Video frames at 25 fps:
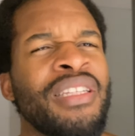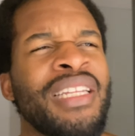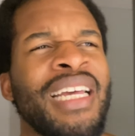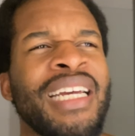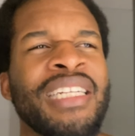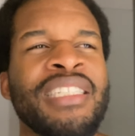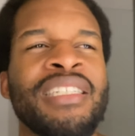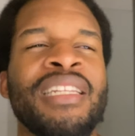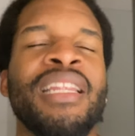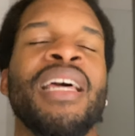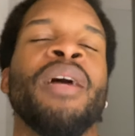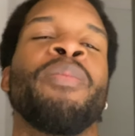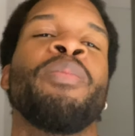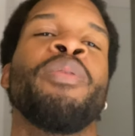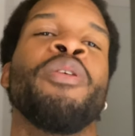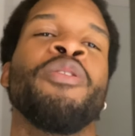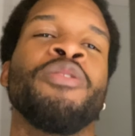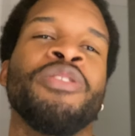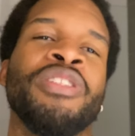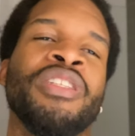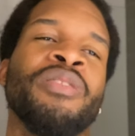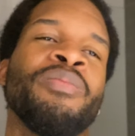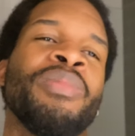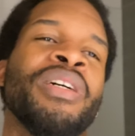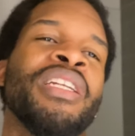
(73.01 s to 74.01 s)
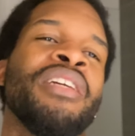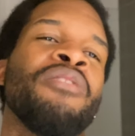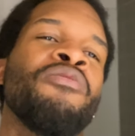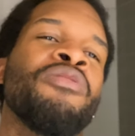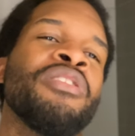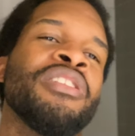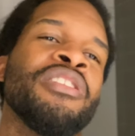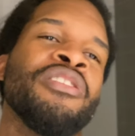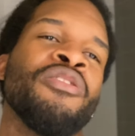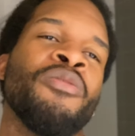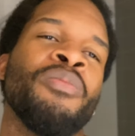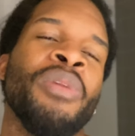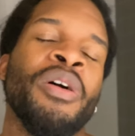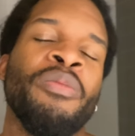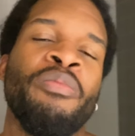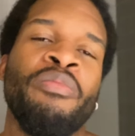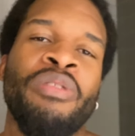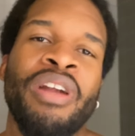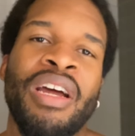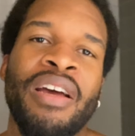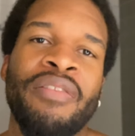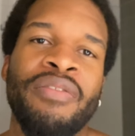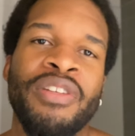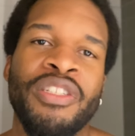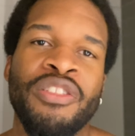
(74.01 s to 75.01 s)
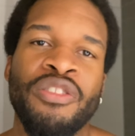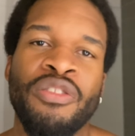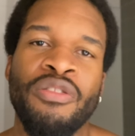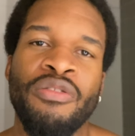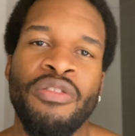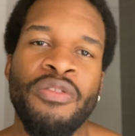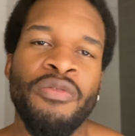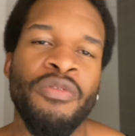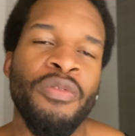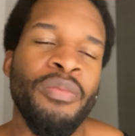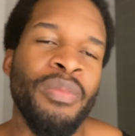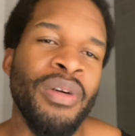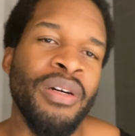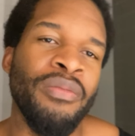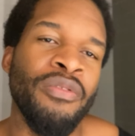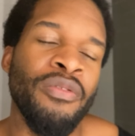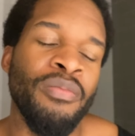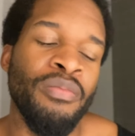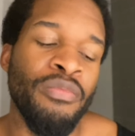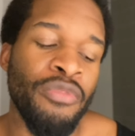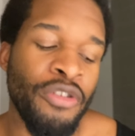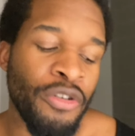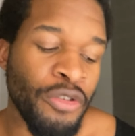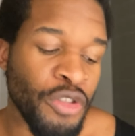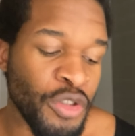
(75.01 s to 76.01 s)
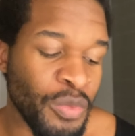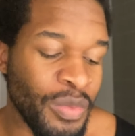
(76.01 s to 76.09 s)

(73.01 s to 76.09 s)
Actually, I posted, but it was on my private story for my bros,